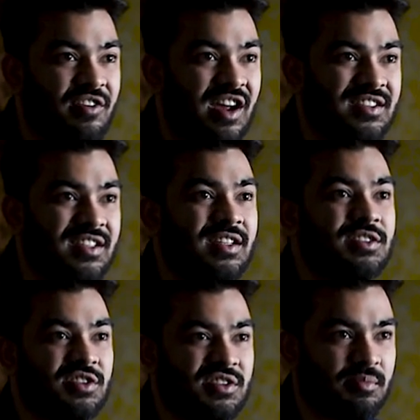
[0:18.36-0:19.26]
rather than
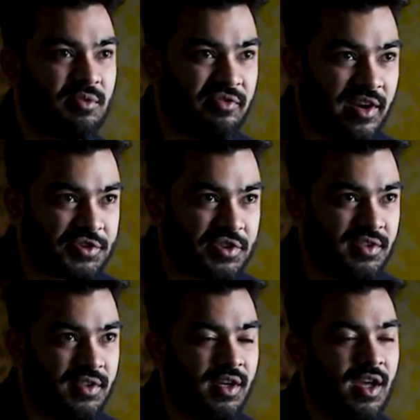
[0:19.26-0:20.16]
just a profession,
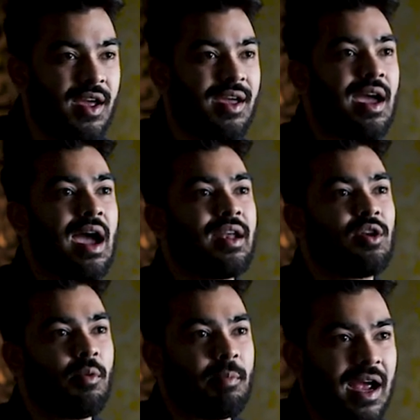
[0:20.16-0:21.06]
and
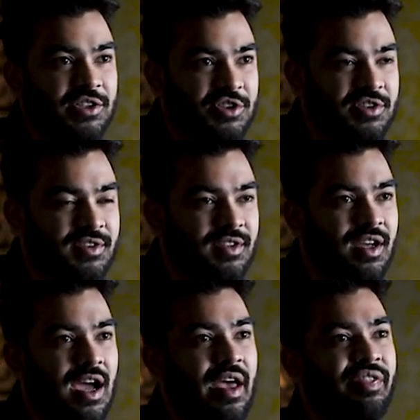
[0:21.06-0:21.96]
your passion.
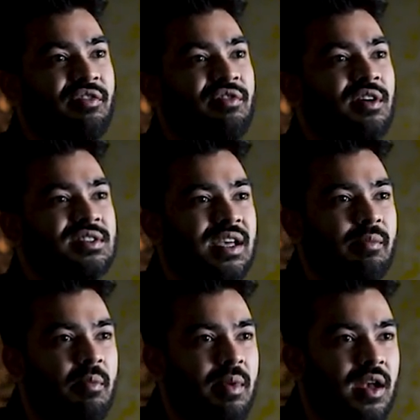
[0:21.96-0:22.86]
And the first time
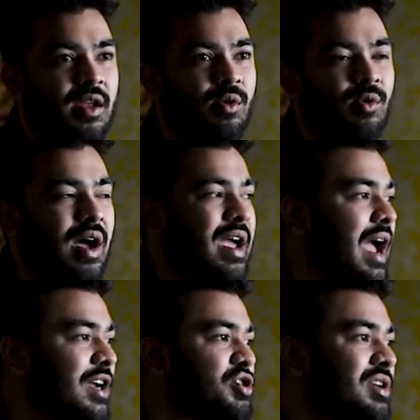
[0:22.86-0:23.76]
I met you, I
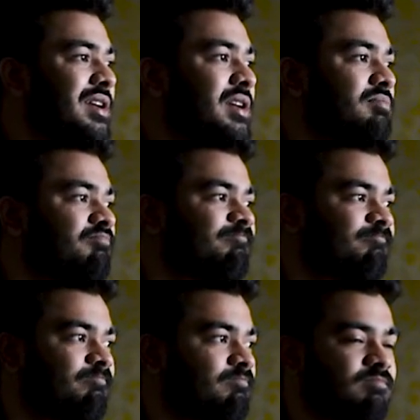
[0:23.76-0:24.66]
actually
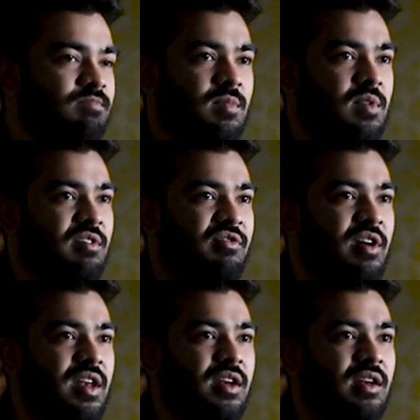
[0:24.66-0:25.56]

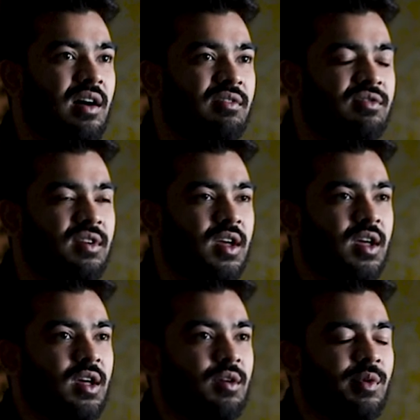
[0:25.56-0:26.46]
fell in love
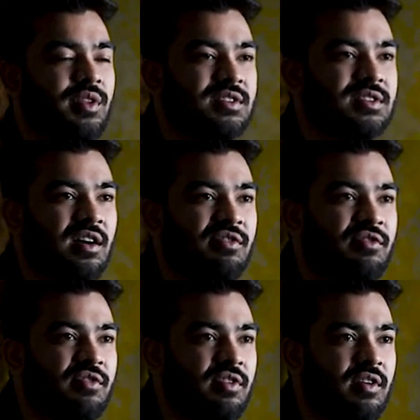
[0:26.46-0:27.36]
with the stuff
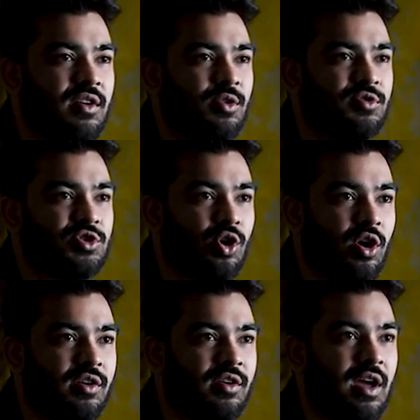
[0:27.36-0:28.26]
you've
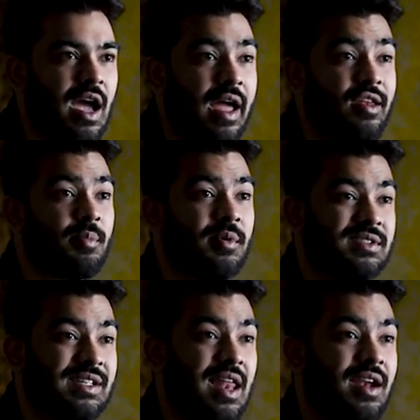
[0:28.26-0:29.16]
shot and your
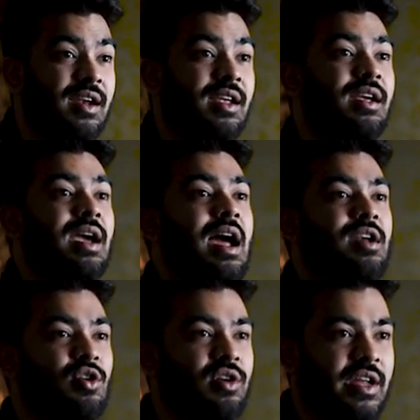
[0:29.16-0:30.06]
personality and
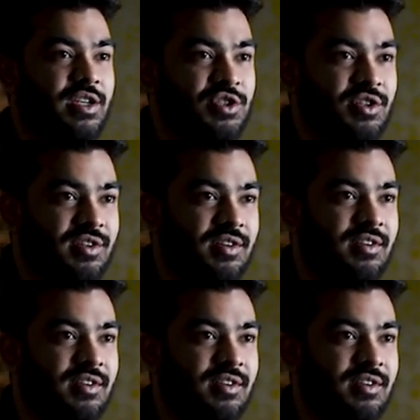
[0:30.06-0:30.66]
your nature,